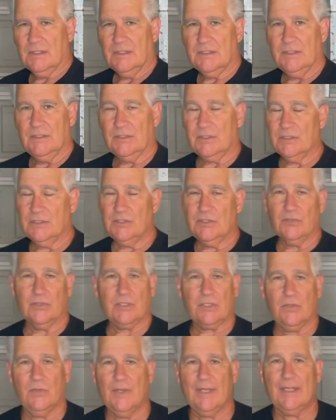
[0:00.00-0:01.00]
You can do
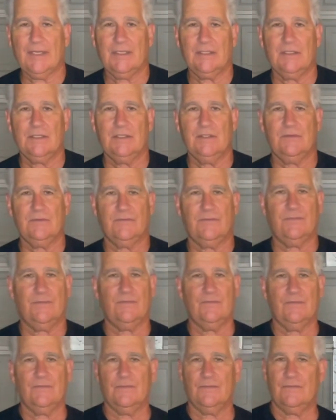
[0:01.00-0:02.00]
it quick. You can
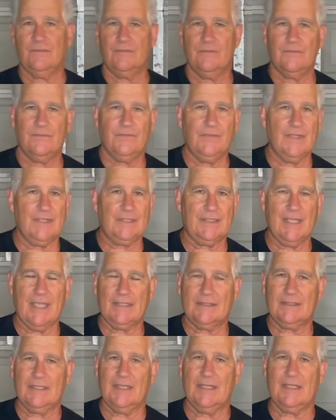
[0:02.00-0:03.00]
flick
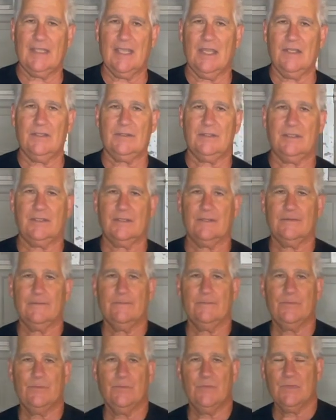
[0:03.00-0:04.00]
that thing out there.
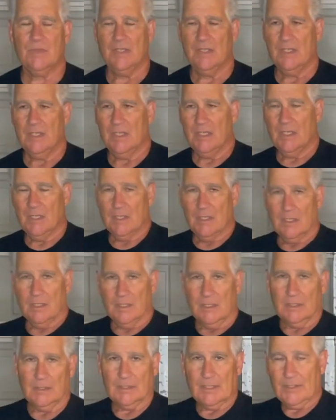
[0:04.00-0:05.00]

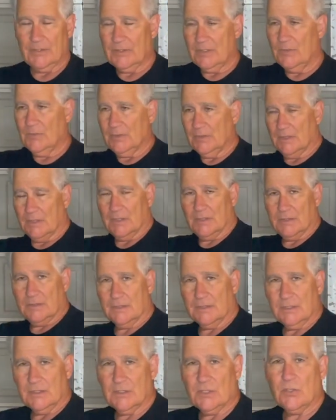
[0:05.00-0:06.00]
And Larry,
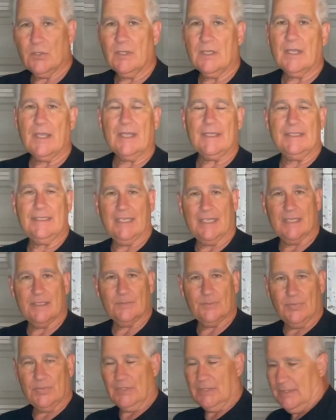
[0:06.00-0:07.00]

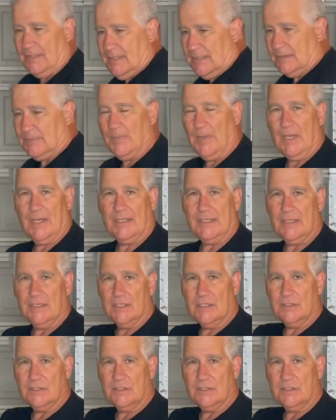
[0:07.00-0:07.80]
again, putting this body,